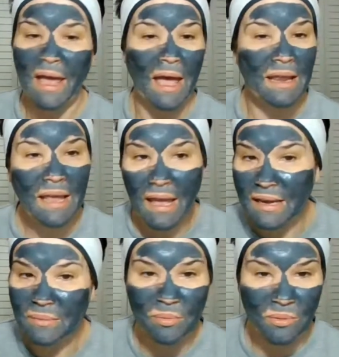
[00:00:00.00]
At
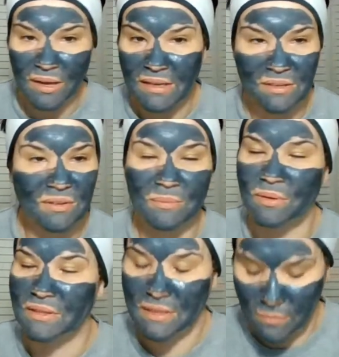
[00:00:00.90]
any point, you can
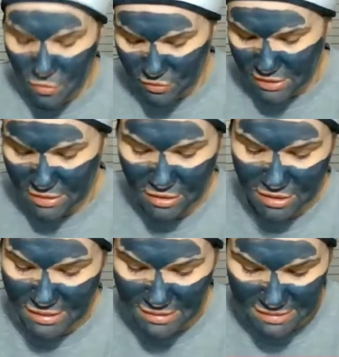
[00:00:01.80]
put the emollient on
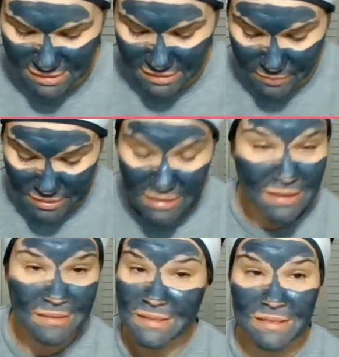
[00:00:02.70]
it and sleep in
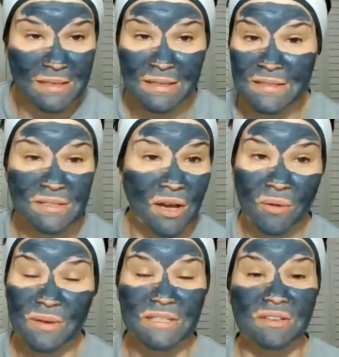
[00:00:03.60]
it. It's
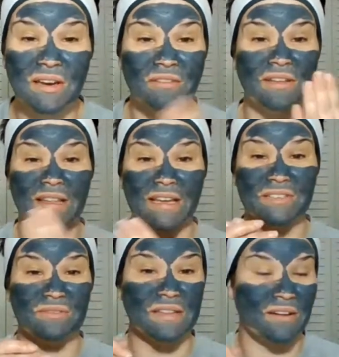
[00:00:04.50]
always good. I really like
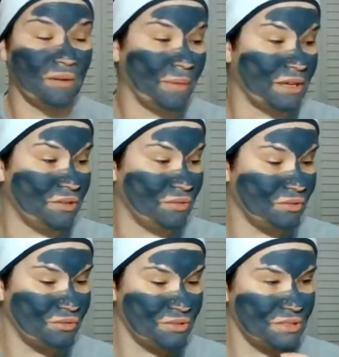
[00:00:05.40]
doing that around my
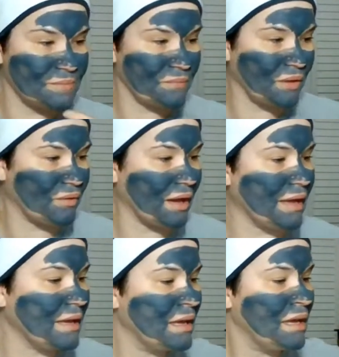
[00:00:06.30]
cuticles,
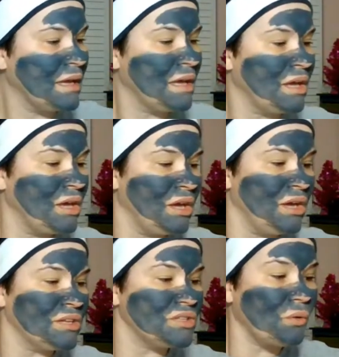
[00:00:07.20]
okay?
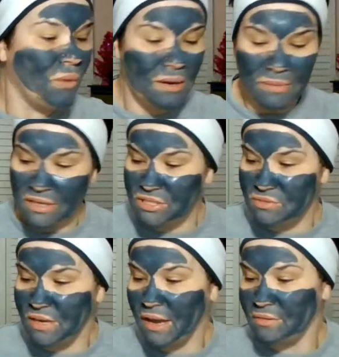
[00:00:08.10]
So what I'm going to do
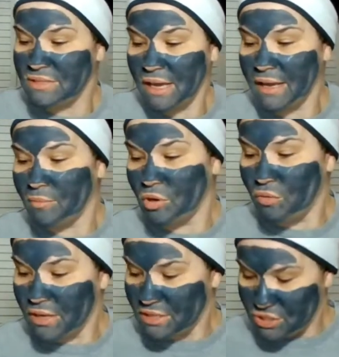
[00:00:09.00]
now is I am
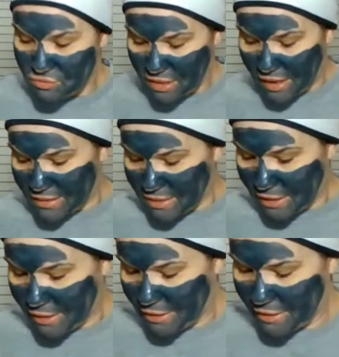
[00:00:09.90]
going to get
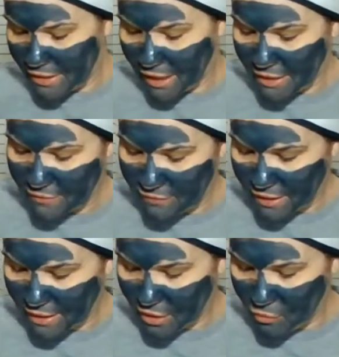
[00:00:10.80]
kind of
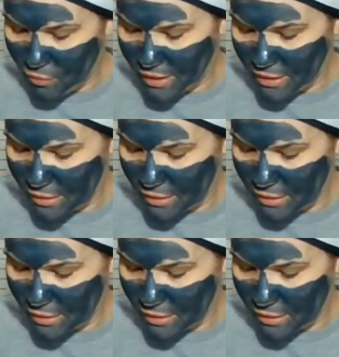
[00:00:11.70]
like a wet